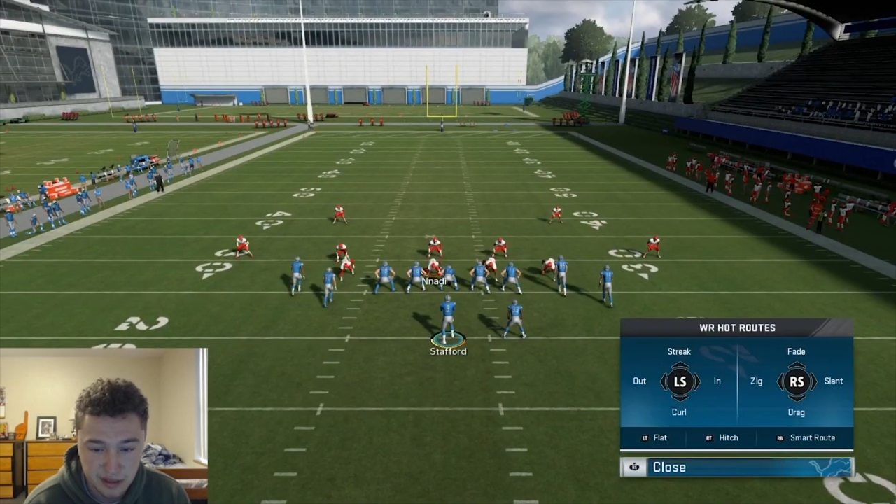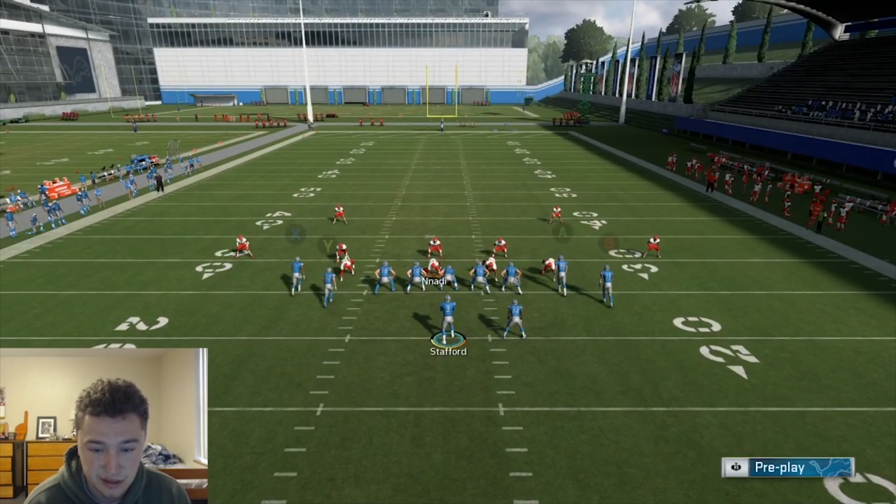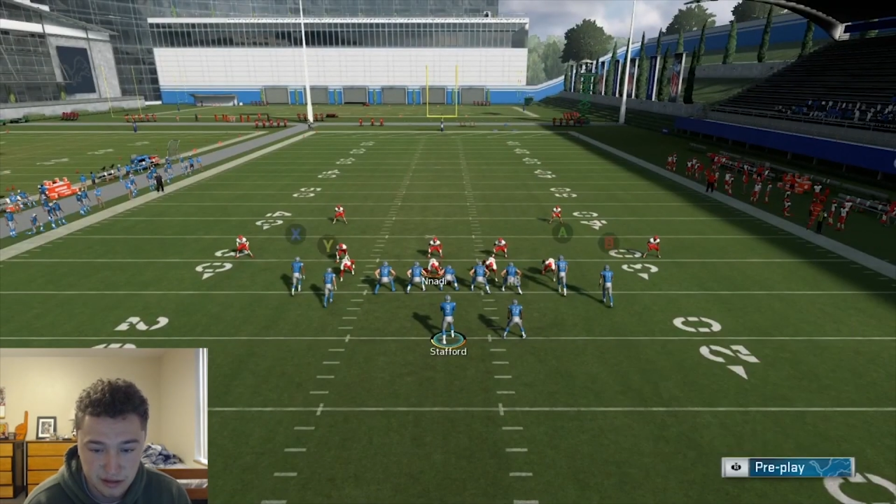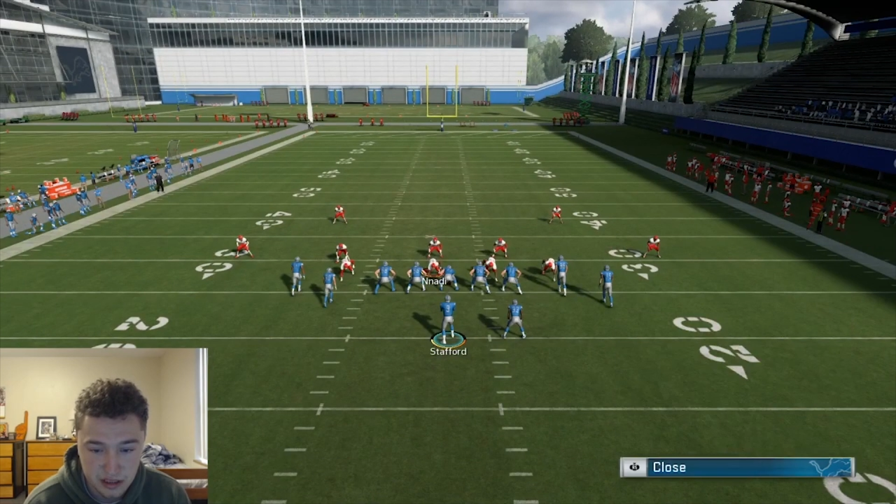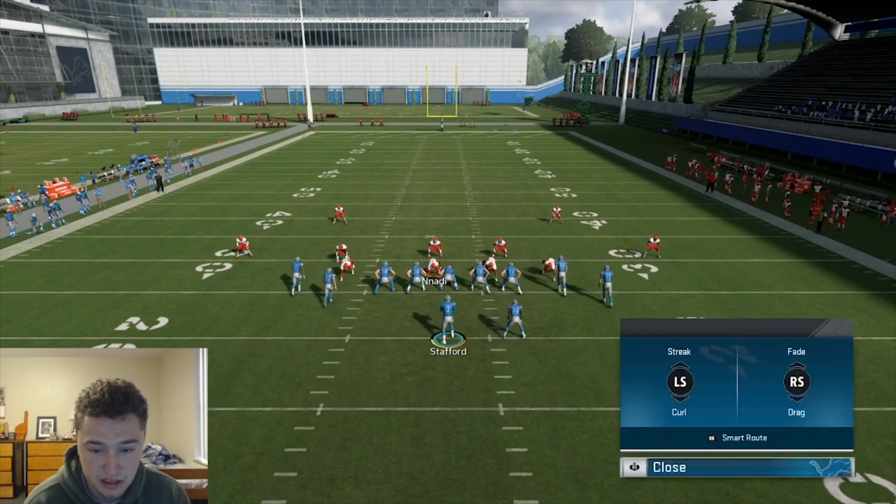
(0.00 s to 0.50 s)

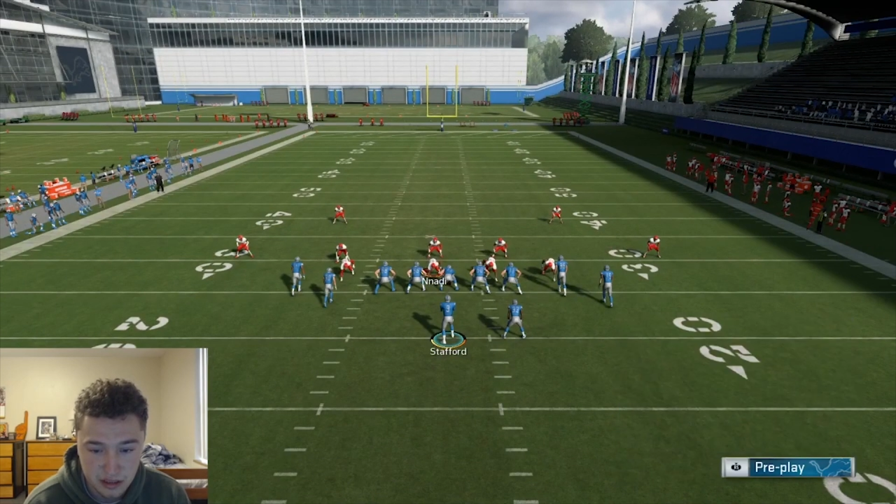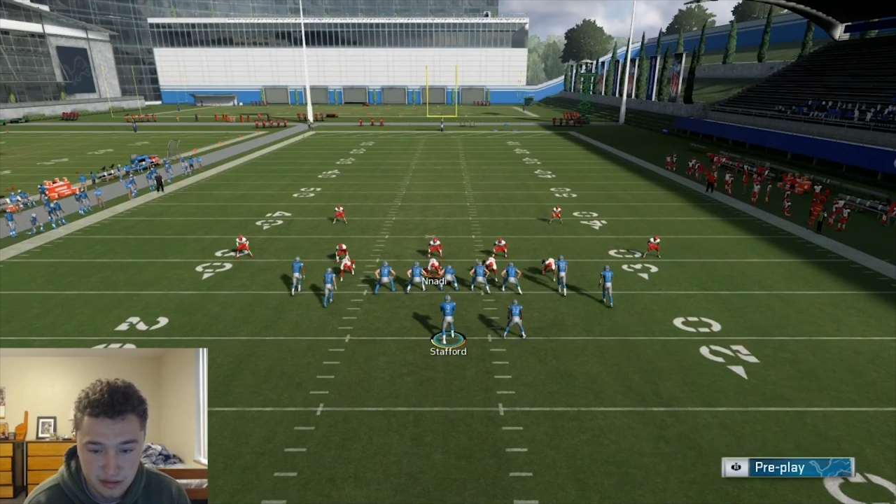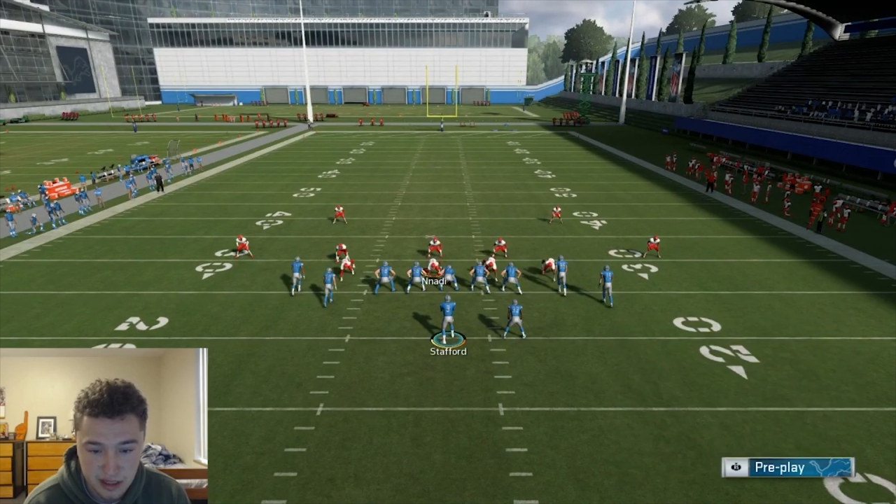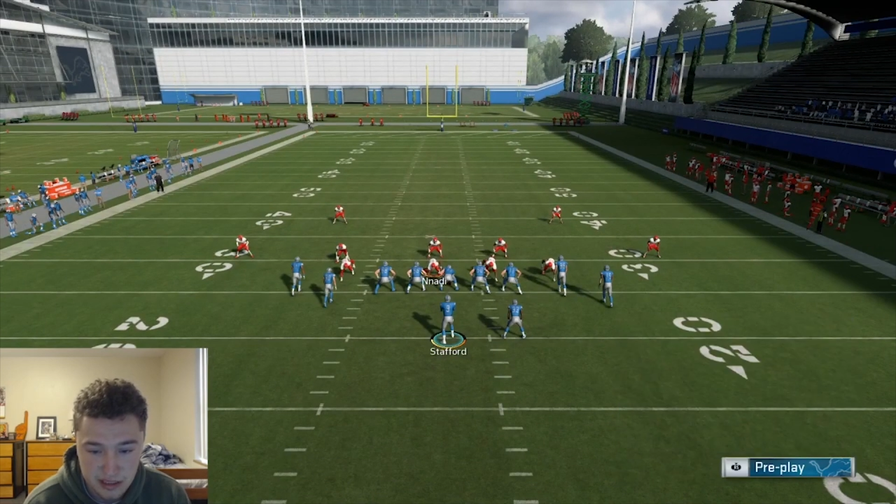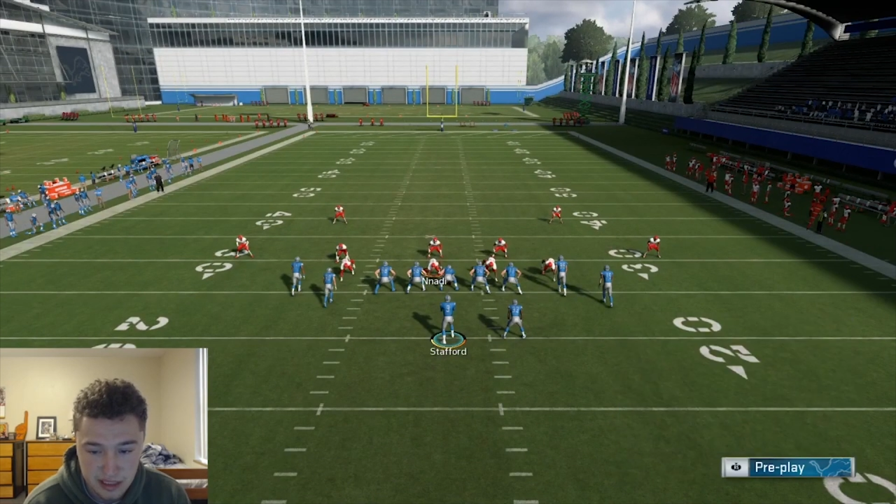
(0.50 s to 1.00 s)
thing just to the
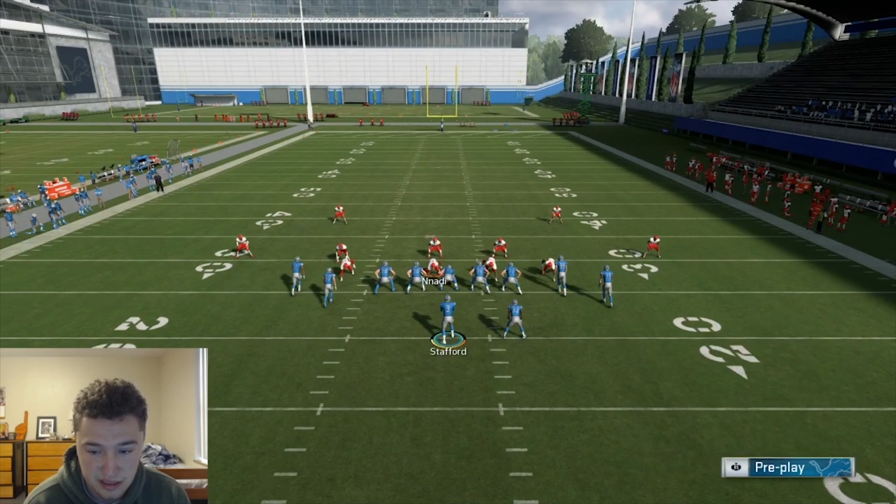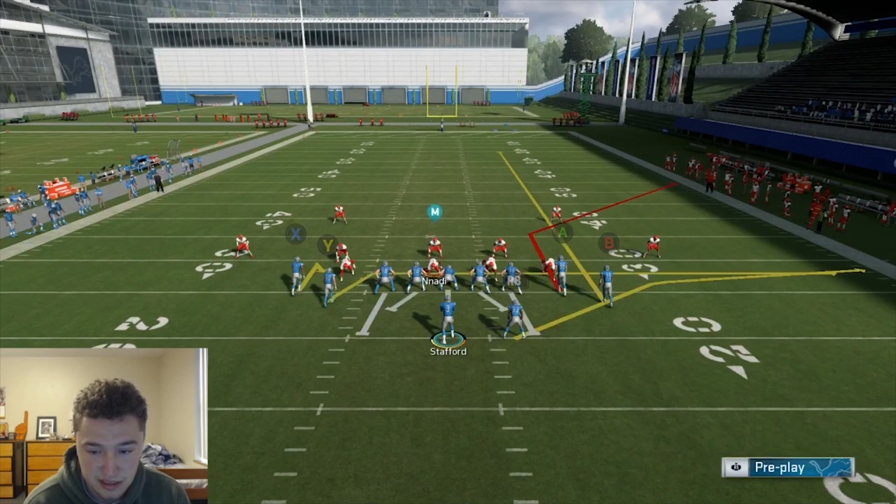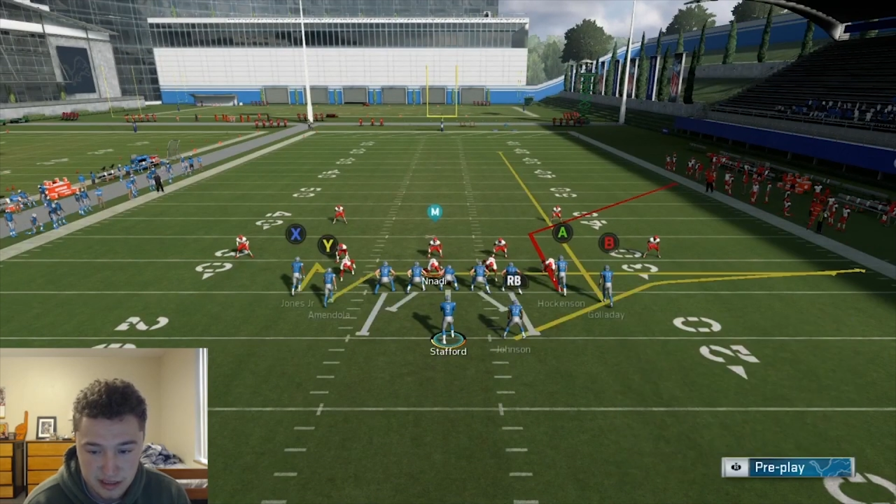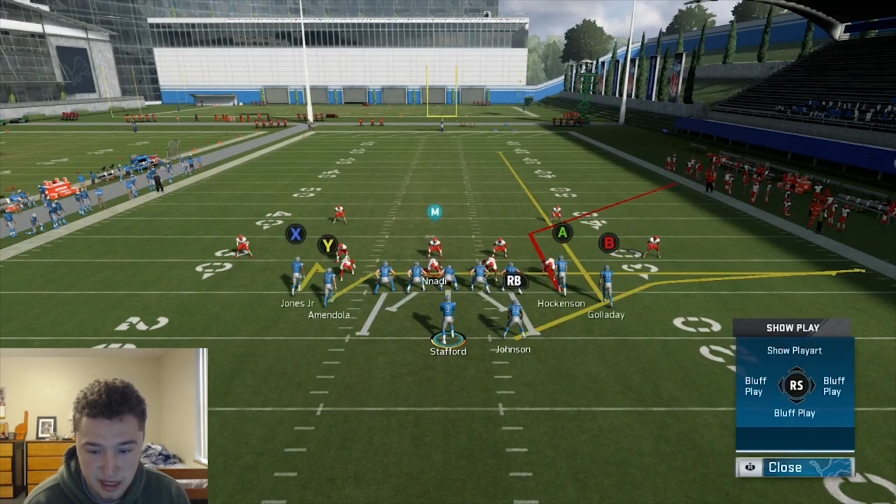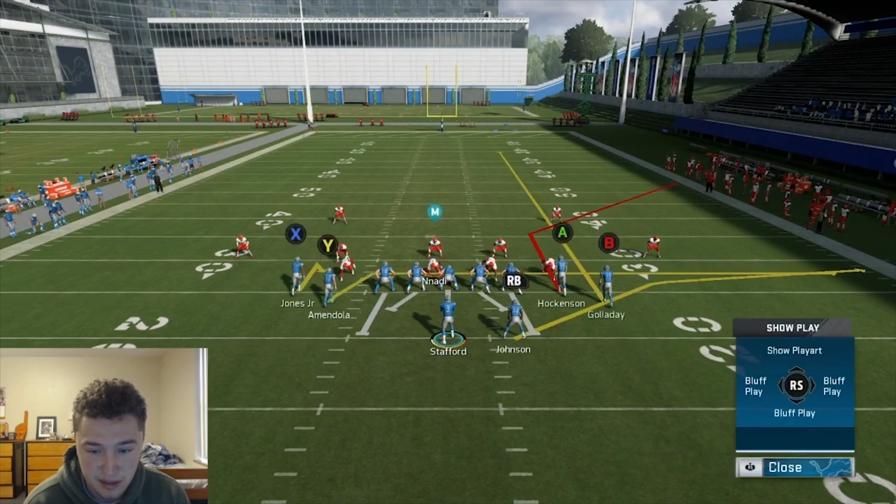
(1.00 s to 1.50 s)
right side
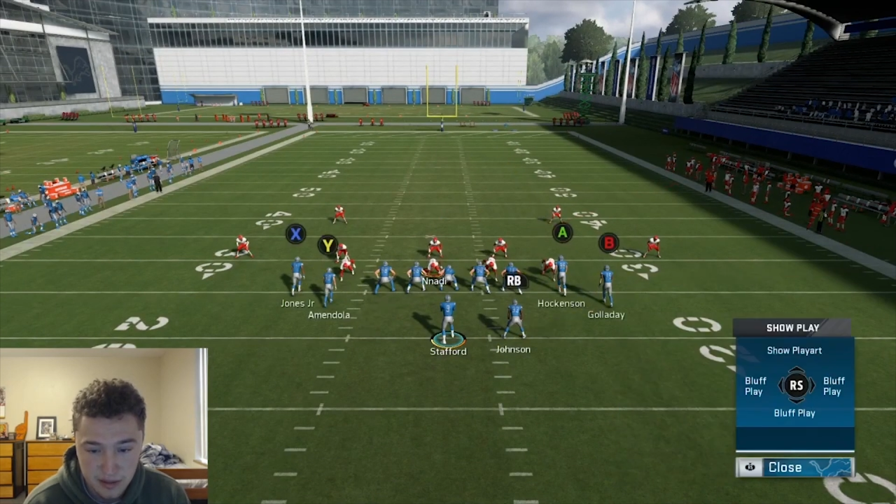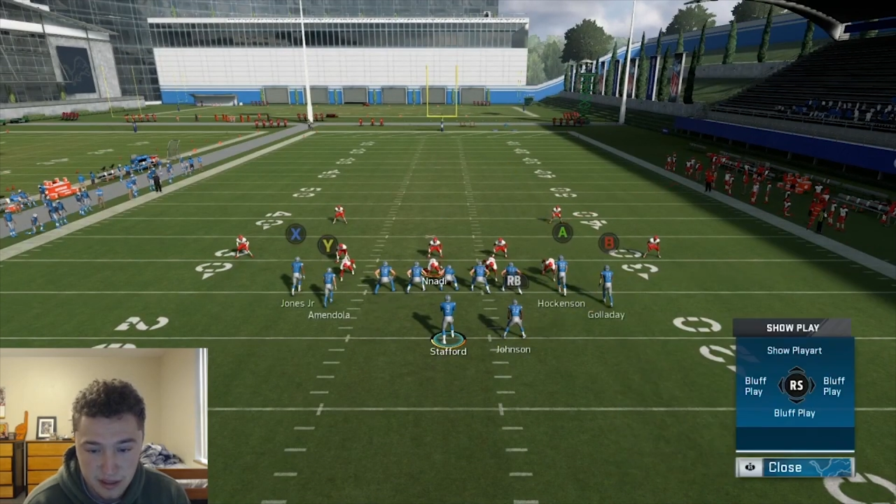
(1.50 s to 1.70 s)
this time.